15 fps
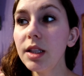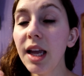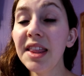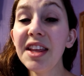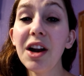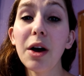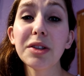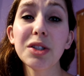
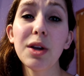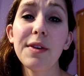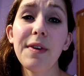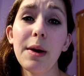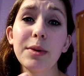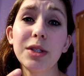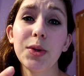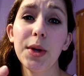and then also if
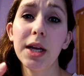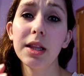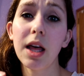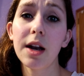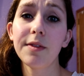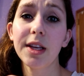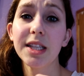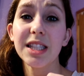I was doing a
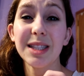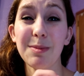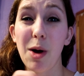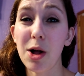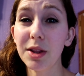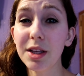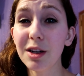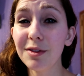lot of like
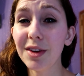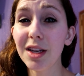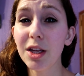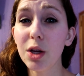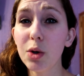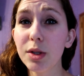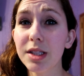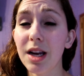small little
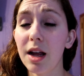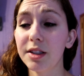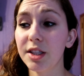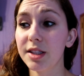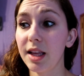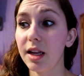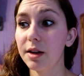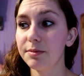videos, not
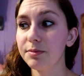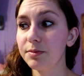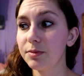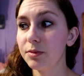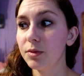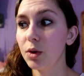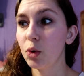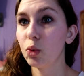just like a
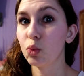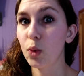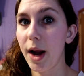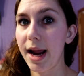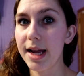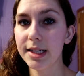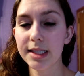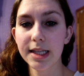
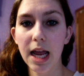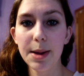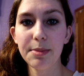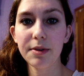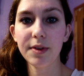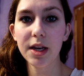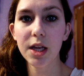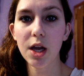rant type
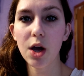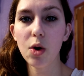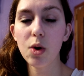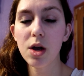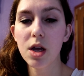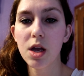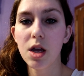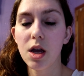of video,